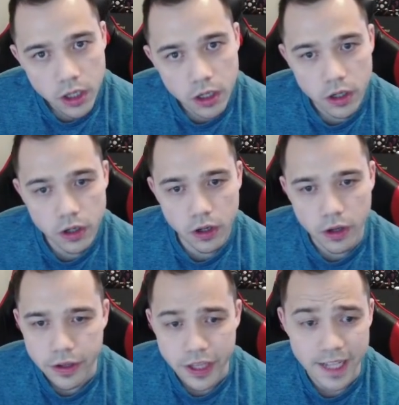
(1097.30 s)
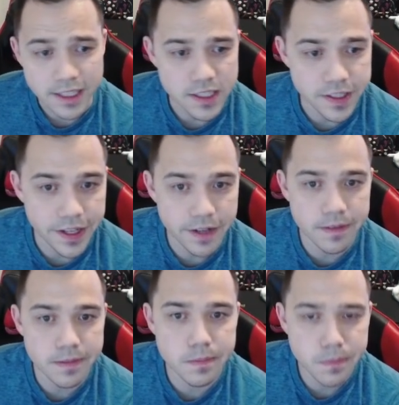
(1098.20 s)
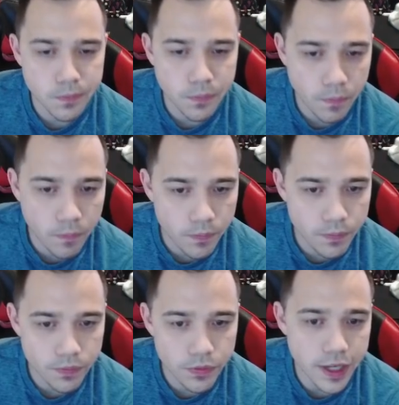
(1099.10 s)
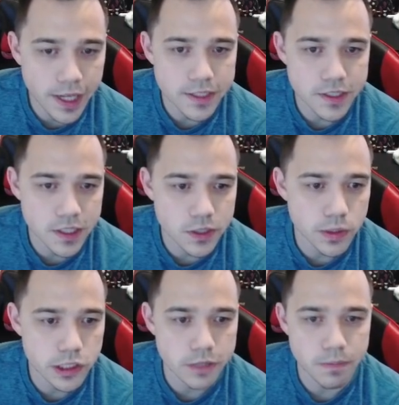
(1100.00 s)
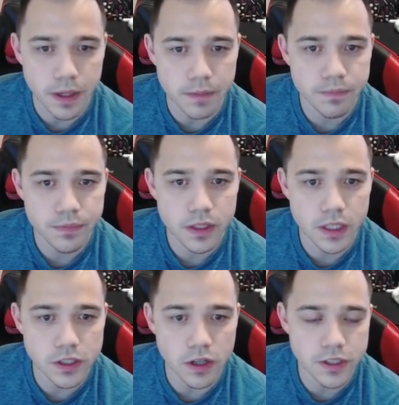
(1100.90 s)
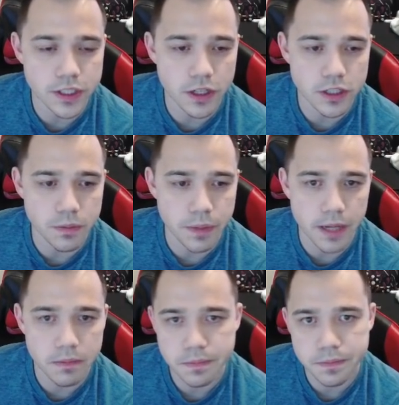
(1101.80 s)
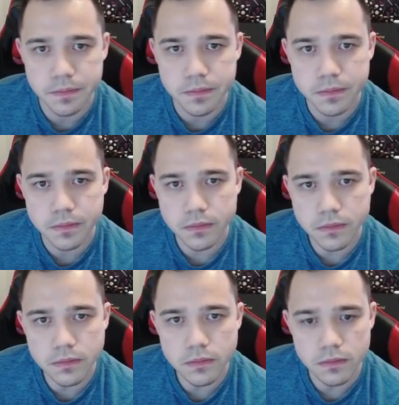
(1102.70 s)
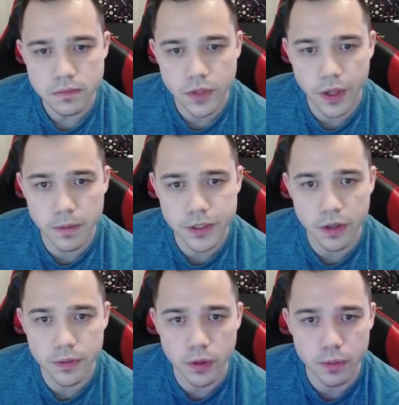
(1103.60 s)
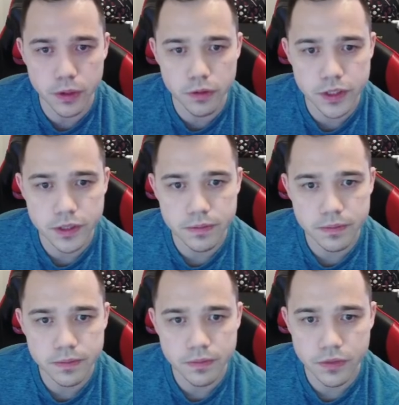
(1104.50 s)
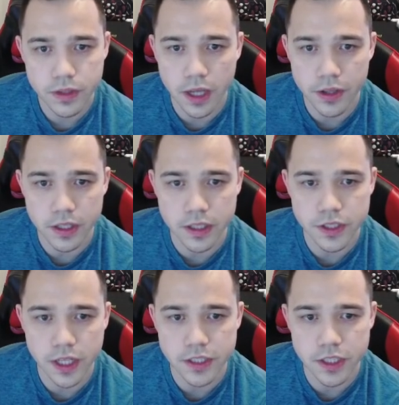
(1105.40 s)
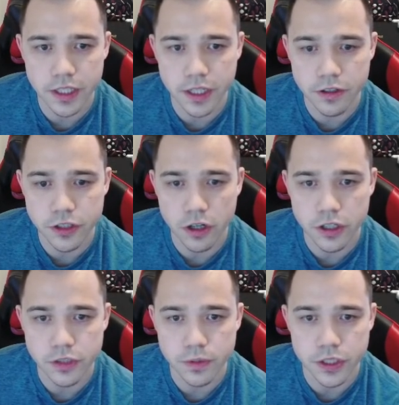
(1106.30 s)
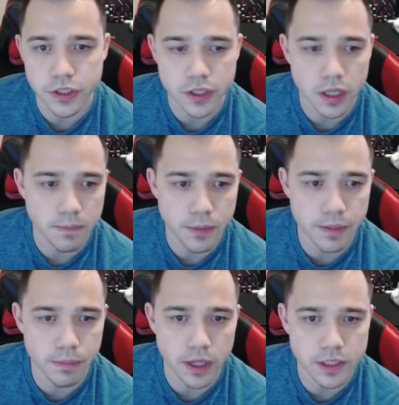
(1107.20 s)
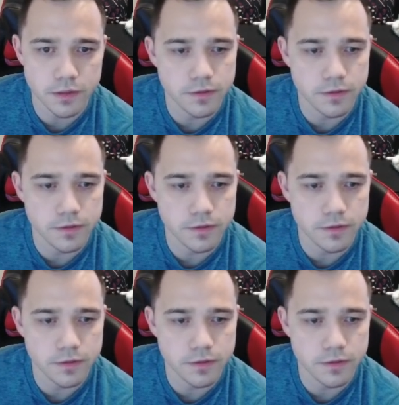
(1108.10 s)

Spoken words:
Ugh, you hate to see it. You hate to see the switch in, but it's honestly not too bad. They almost all throw their moves. I think this guy slightly undercharges, which is pretty impressive.